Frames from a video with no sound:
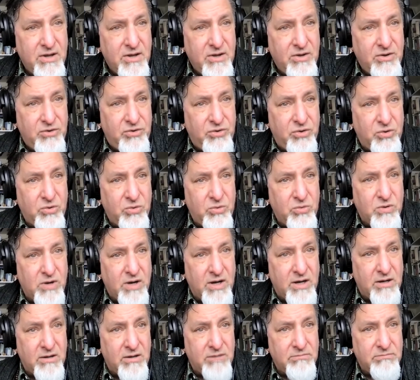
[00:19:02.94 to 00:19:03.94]

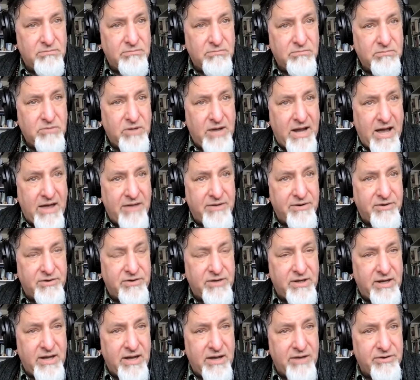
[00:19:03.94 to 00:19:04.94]
to gather
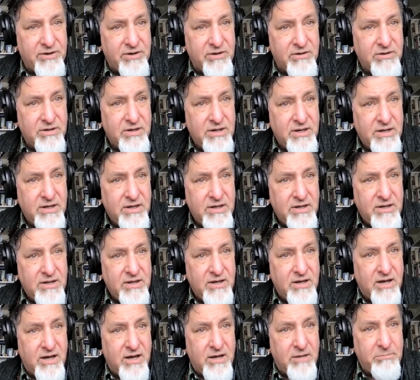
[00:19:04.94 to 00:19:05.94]
together
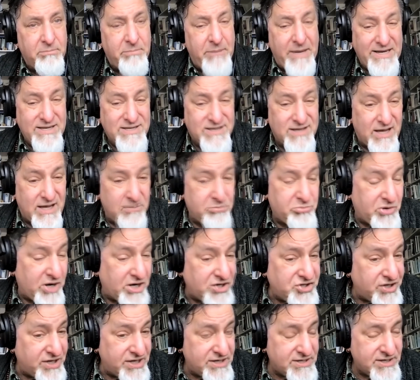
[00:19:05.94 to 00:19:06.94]
based on
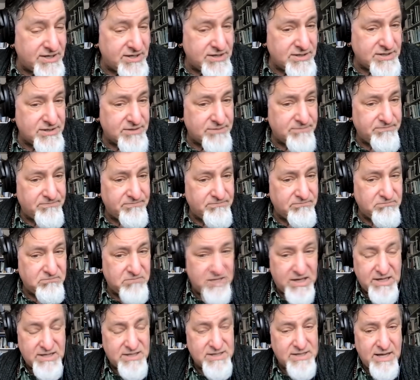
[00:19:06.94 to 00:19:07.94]
prejudices,
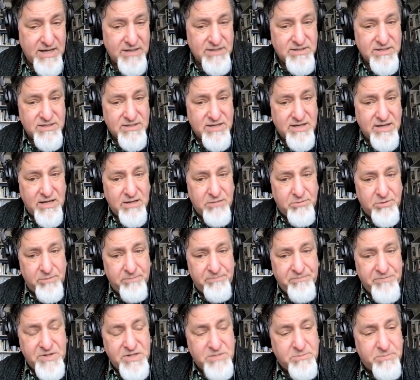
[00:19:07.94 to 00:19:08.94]
and it's not sustainable,
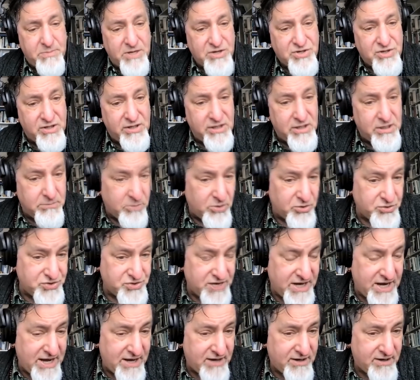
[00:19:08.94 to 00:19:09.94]
especially in a
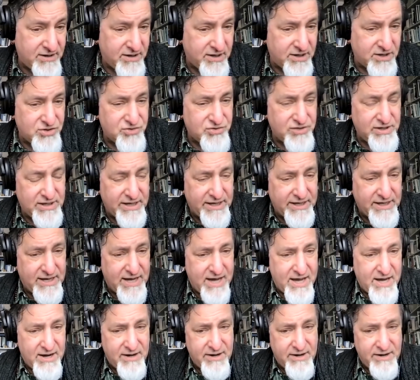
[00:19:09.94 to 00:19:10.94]
mosaic country like
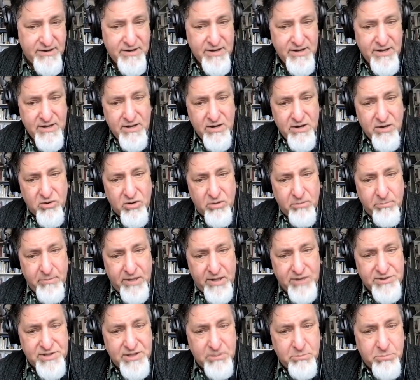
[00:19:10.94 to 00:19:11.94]
Canada or a
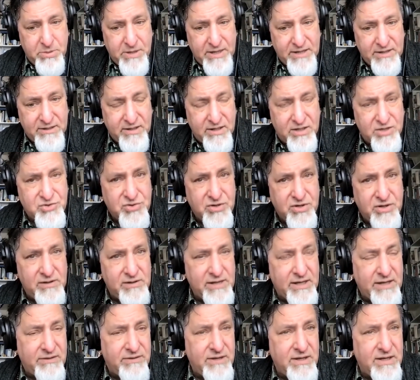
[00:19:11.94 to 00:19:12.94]
melting pot country
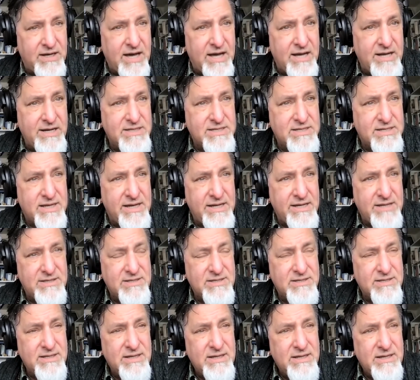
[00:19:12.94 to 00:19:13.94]
like the United
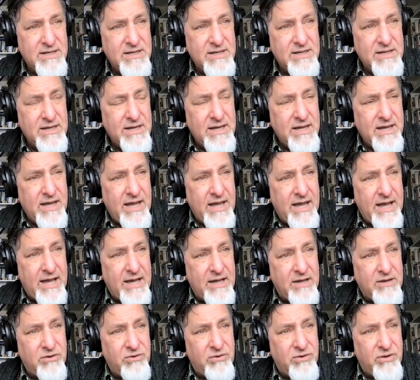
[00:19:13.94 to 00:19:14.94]
States.
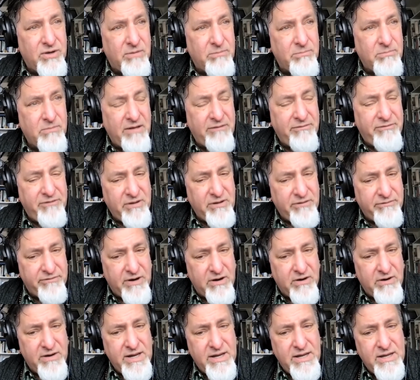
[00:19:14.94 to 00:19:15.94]
And I feel
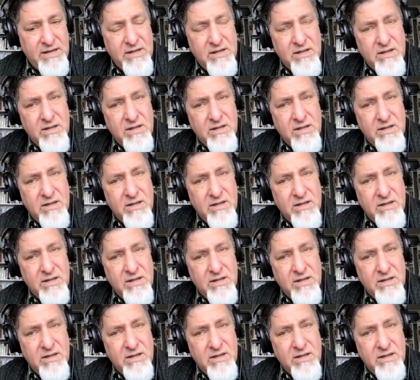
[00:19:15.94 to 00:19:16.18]
very